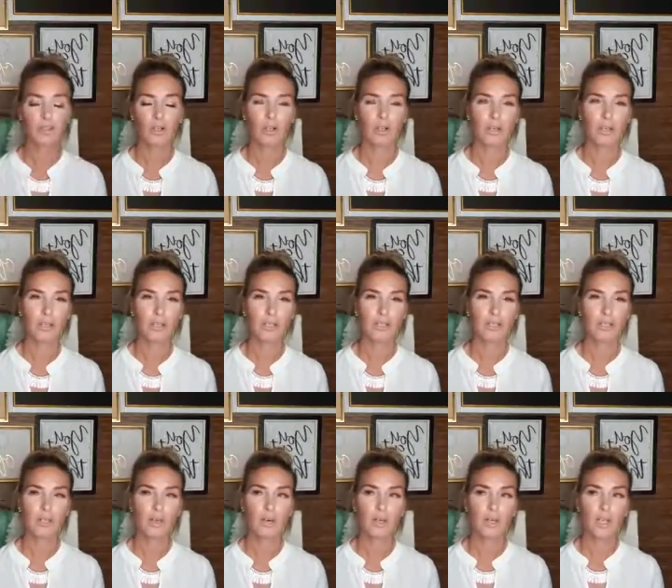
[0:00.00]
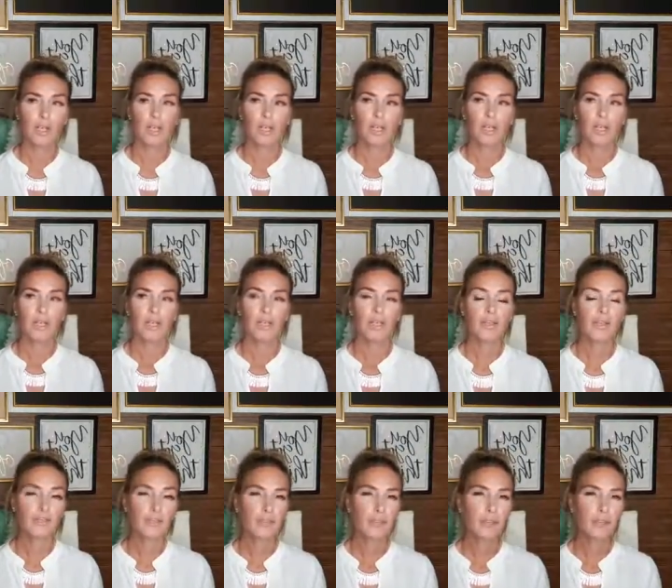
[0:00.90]
Okay, so
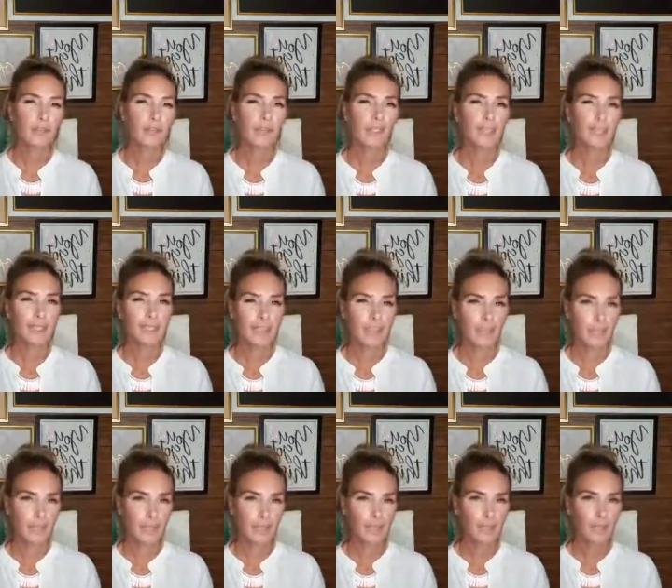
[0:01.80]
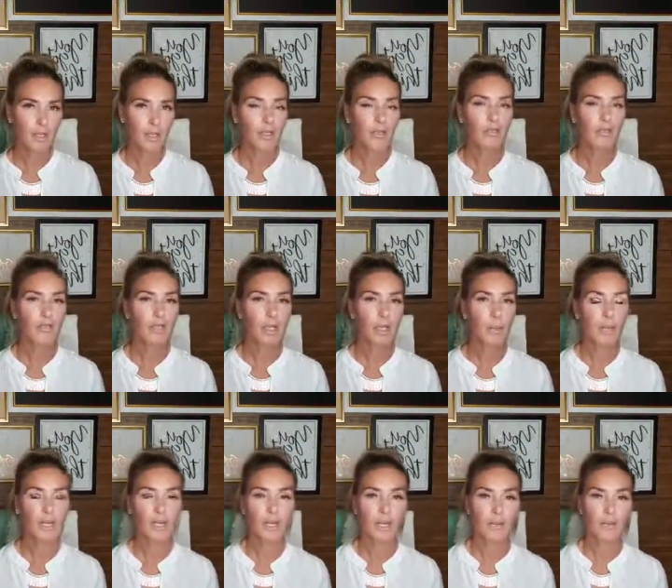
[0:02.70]
if you see something of
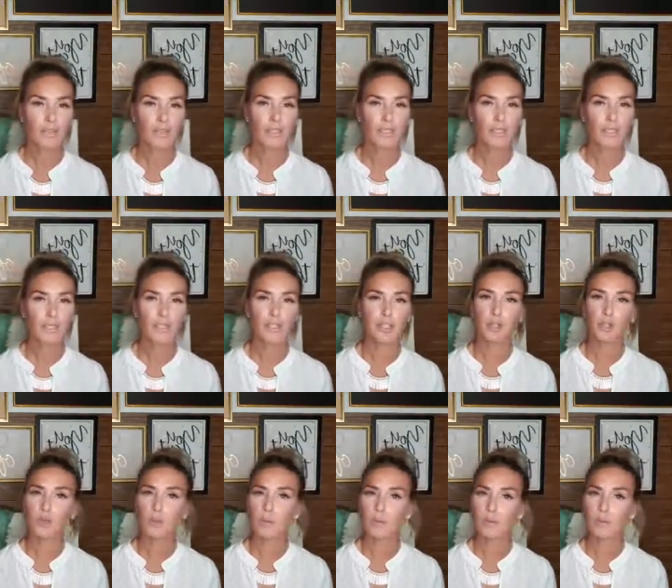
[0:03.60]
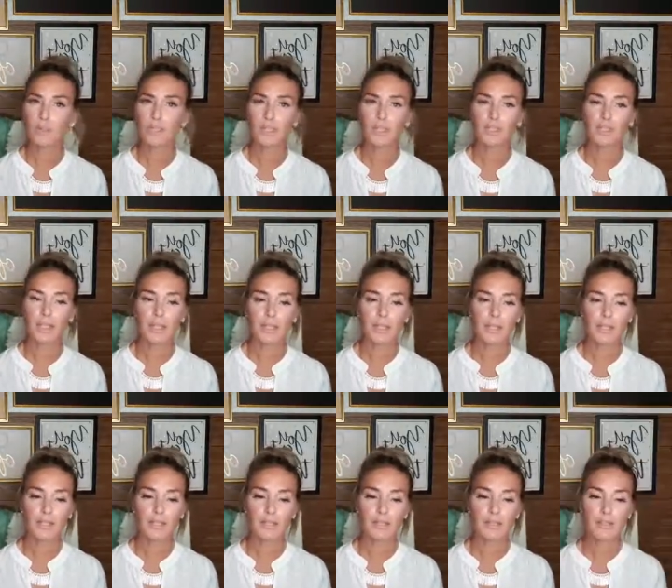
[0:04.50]
someone else's and you really like
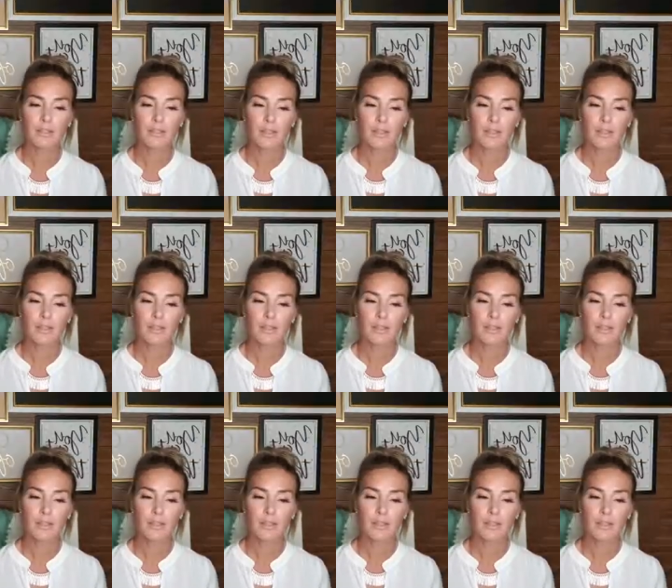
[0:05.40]
it,